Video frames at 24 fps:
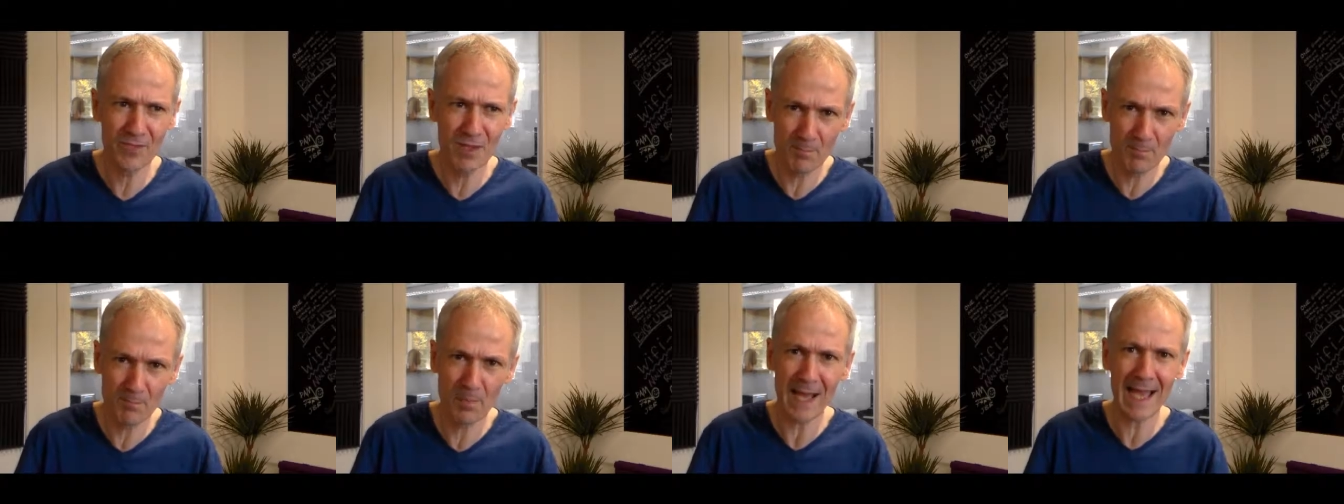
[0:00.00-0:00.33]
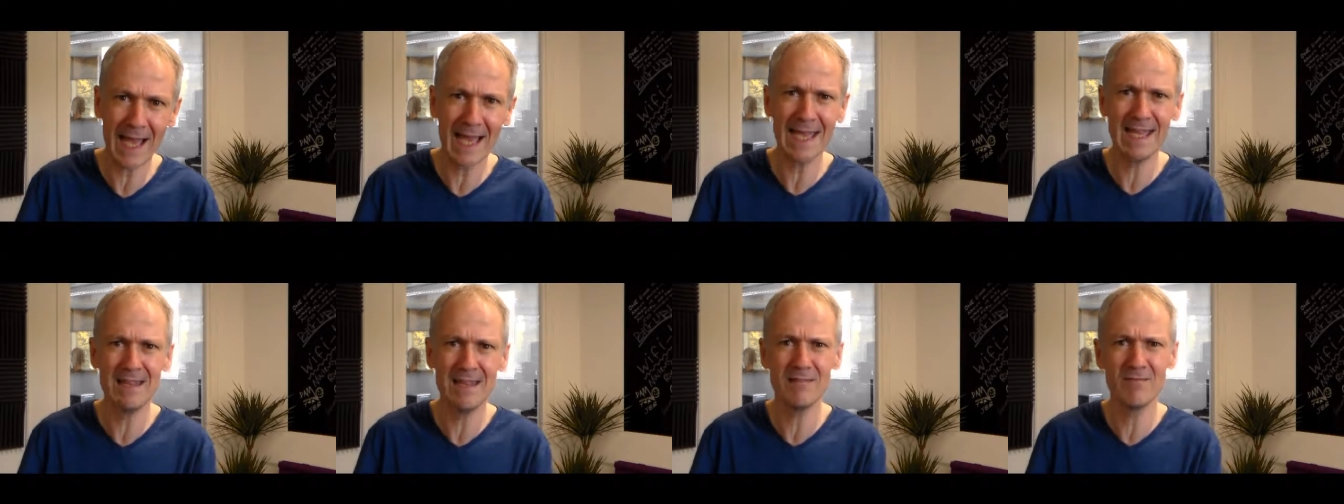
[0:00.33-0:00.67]
to
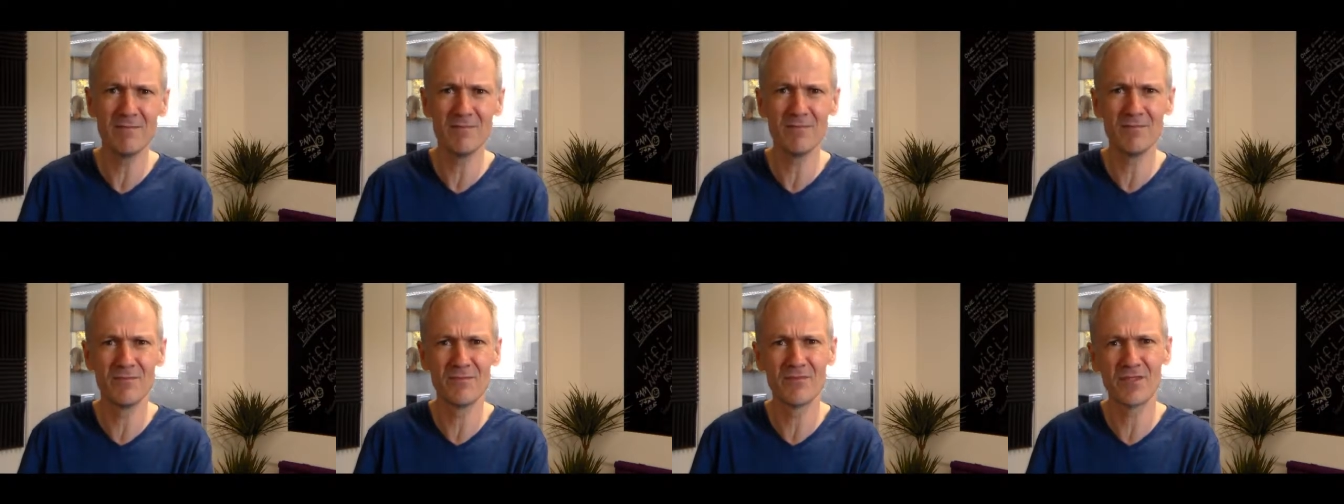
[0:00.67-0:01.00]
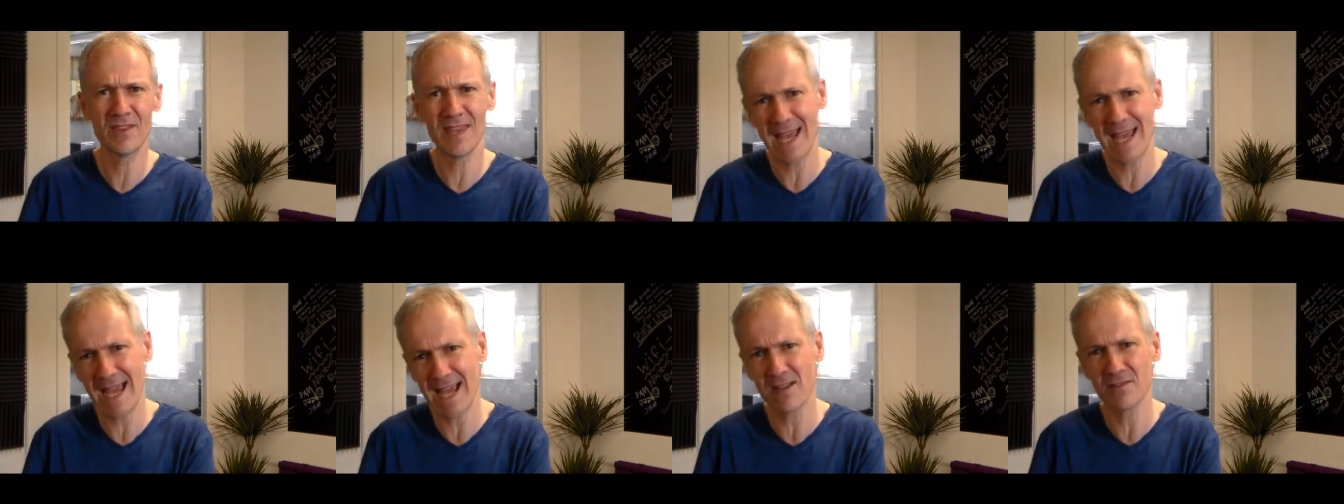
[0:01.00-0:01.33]
pay
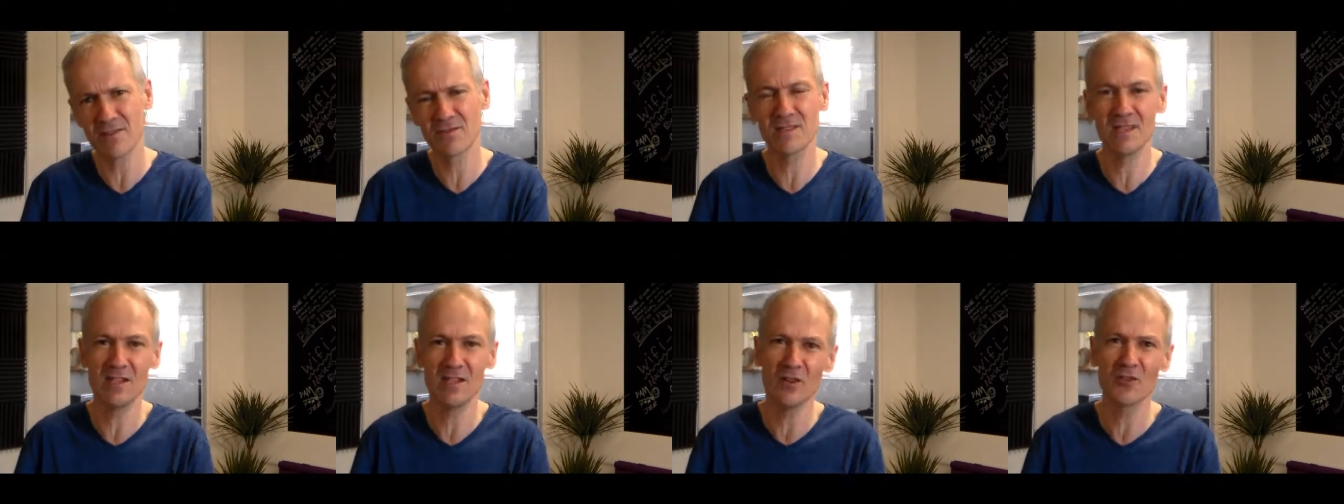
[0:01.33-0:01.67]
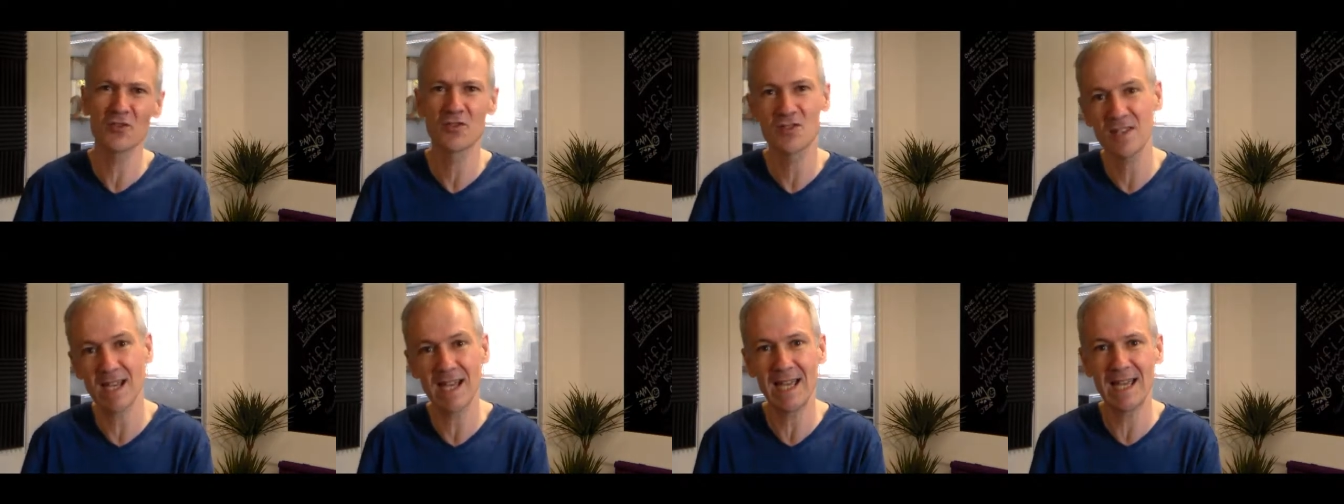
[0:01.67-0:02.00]
for the house they're
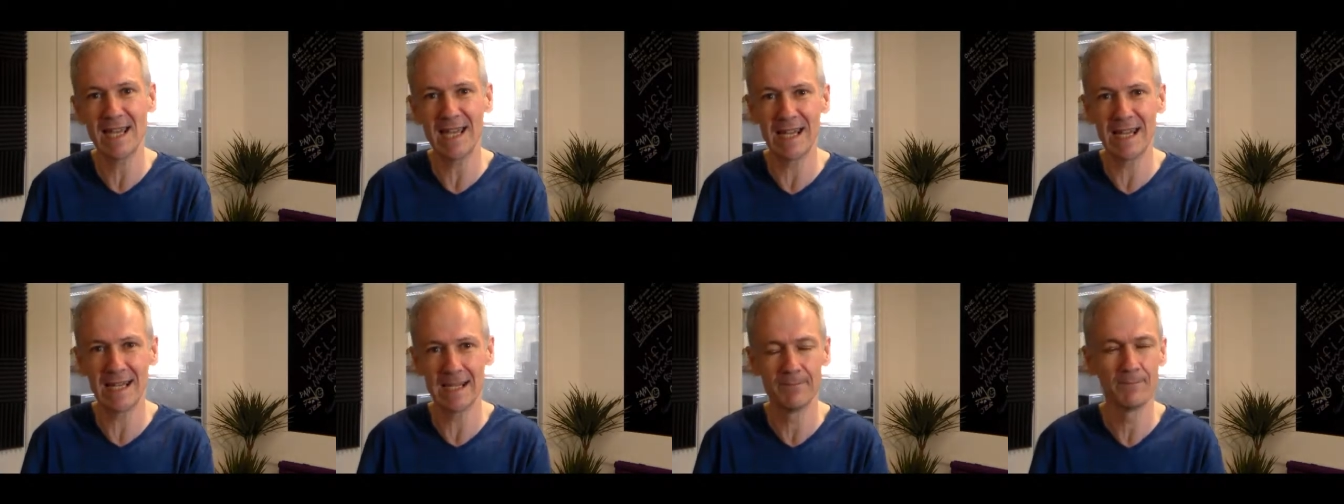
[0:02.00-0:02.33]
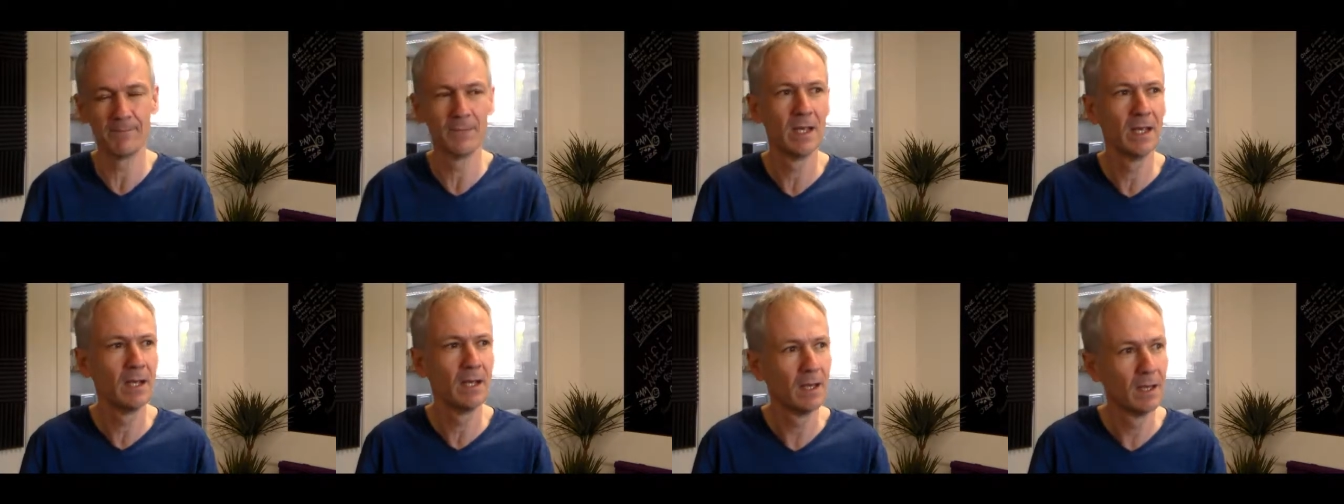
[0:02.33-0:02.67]
not staying
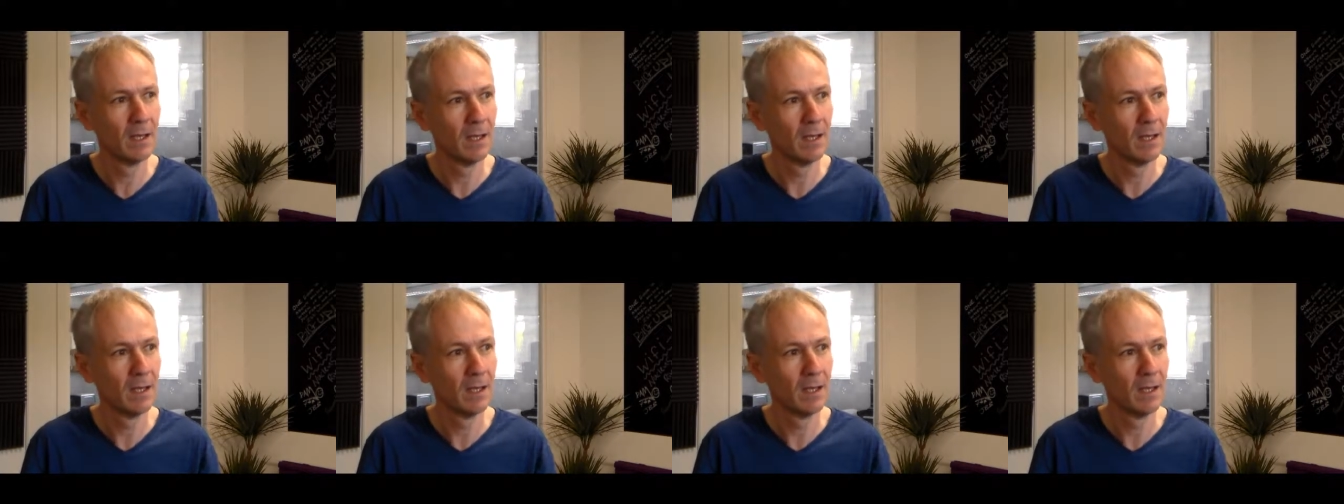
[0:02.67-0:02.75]
in.